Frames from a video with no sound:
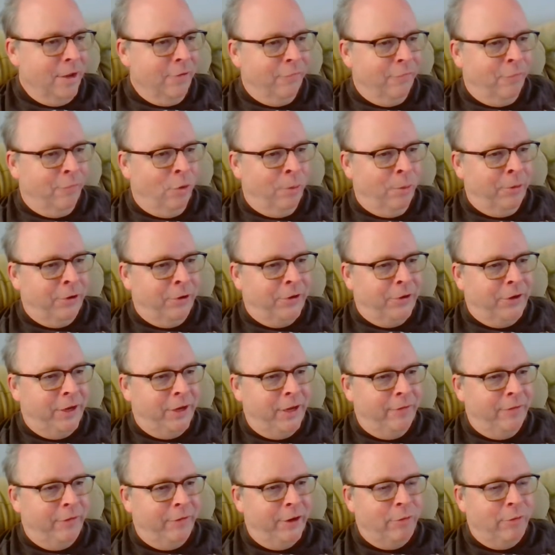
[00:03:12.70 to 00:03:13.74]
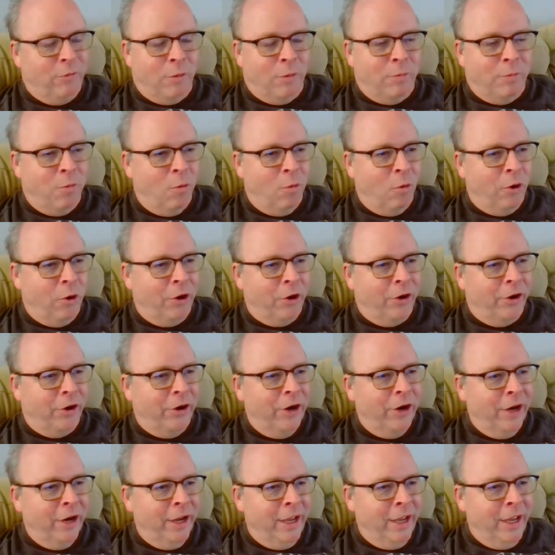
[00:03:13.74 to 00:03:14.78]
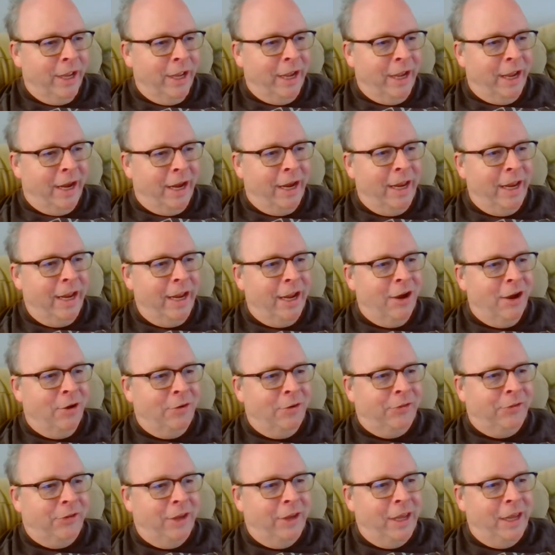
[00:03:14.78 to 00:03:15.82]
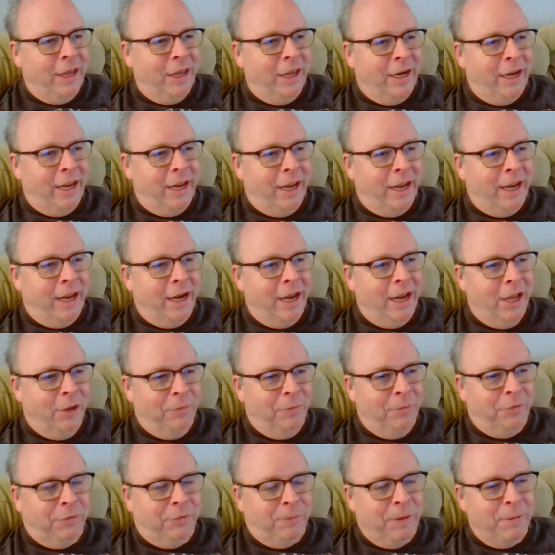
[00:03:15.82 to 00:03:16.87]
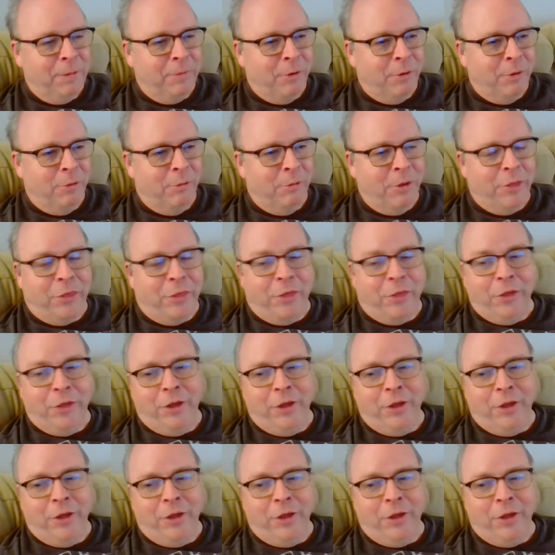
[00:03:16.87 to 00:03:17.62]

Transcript: former TV reporter, and he goes in and helps people with.